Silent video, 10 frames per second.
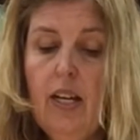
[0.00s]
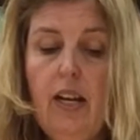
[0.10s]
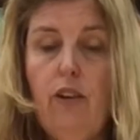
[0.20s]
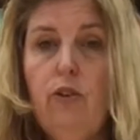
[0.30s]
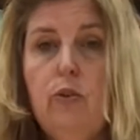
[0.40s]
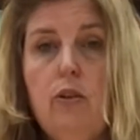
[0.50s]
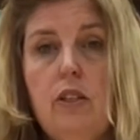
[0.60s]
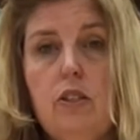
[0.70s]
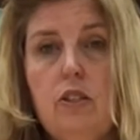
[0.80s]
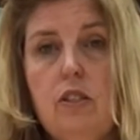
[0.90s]
Now you
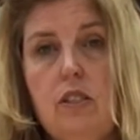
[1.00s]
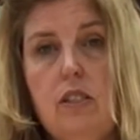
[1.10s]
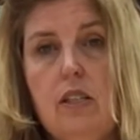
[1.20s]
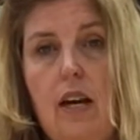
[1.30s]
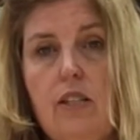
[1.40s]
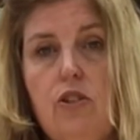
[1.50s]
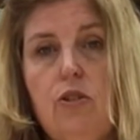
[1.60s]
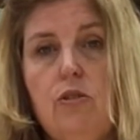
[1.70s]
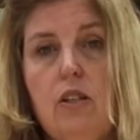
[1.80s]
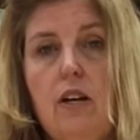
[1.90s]
could decide to
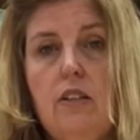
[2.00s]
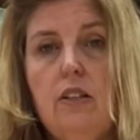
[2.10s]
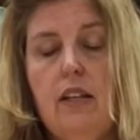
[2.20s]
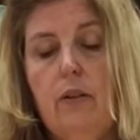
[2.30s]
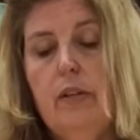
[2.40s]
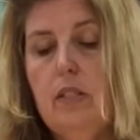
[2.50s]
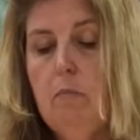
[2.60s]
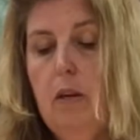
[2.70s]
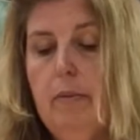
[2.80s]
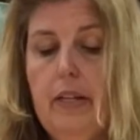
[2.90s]
use other liquids,
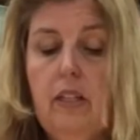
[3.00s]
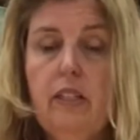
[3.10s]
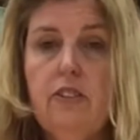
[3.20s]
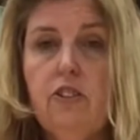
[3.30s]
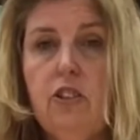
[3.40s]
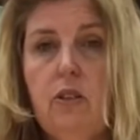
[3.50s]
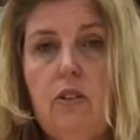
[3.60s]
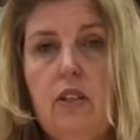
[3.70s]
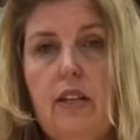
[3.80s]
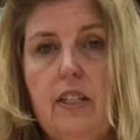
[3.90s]
maybe clear
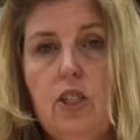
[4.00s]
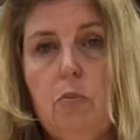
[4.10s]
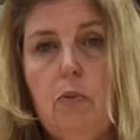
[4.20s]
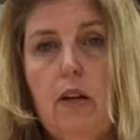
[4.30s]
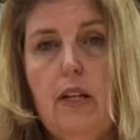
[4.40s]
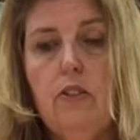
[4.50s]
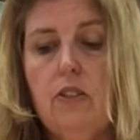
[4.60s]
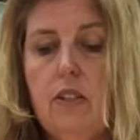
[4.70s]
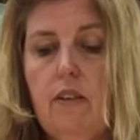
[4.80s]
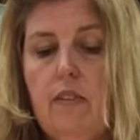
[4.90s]
soda like Sprite or
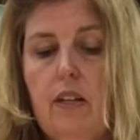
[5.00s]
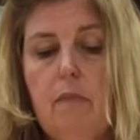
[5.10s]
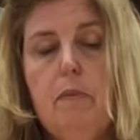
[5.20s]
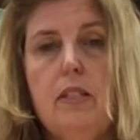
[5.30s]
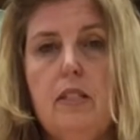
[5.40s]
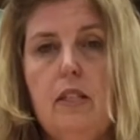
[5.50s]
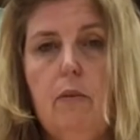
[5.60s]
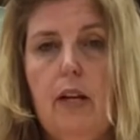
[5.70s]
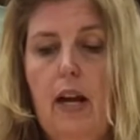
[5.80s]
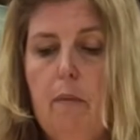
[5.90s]
7-Up, and see
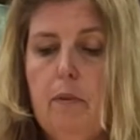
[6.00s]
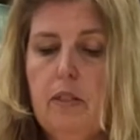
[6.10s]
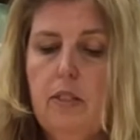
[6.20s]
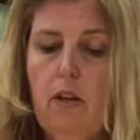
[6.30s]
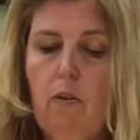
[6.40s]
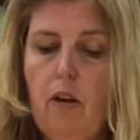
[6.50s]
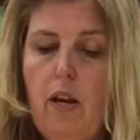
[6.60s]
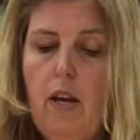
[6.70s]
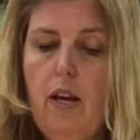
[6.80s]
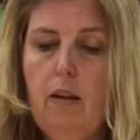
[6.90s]
what happens. So
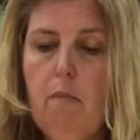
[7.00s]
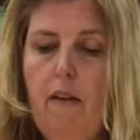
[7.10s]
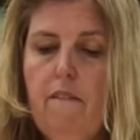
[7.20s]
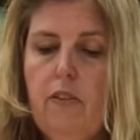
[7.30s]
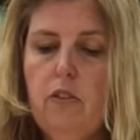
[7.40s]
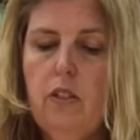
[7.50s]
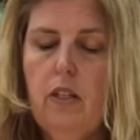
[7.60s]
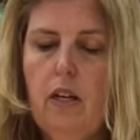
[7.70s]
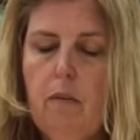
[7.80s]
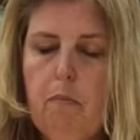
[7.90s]
in my first
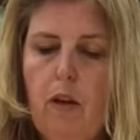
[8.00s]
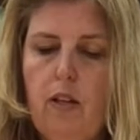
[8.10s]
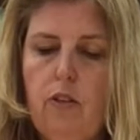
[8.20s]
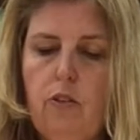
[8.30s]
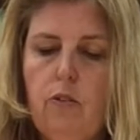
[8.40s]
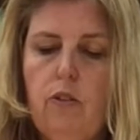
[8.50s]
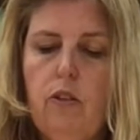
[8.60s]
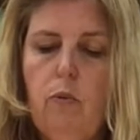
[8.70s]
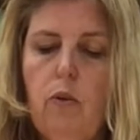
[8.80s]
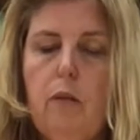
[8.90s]
cup, and you're going
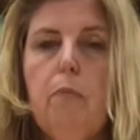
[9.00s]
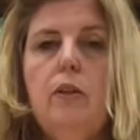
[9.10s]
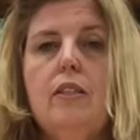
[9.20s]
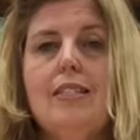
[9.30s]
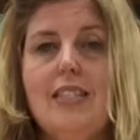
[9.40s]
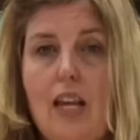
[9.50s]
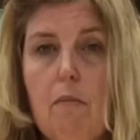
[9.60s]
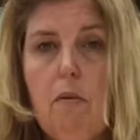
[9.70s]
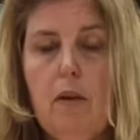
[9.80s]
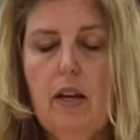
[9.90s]
to want to put the same
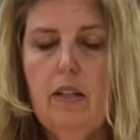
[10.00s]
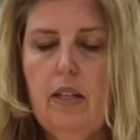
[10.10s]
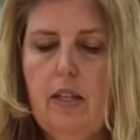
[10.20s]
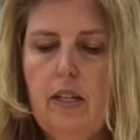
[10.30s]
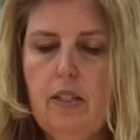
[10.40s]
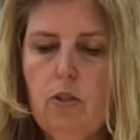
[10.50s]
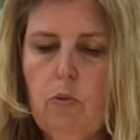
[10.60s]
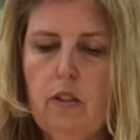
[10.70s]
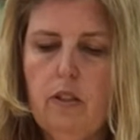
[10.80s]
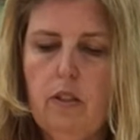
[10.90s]
amount in each
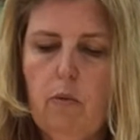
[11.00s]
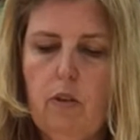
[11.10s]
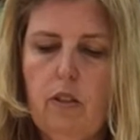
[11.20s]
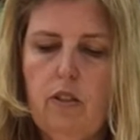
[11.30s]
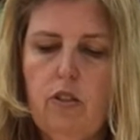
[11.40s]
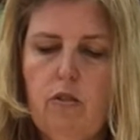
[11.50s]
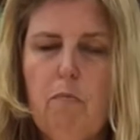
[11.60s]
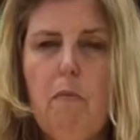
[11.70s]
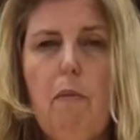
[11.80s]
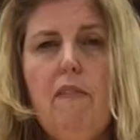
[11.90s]
one. So we're going to
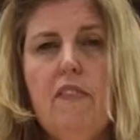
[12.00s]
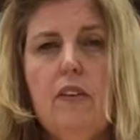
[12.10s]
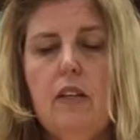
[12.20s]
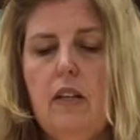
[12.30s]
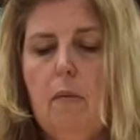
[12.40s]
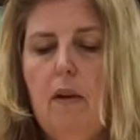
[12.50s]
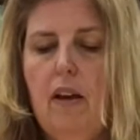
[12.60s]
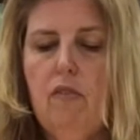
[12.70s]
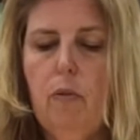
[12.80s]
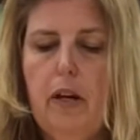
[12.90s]
maybe fill the cup
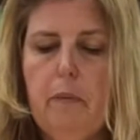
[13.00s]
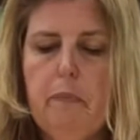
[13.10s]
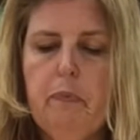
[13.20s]
halfway.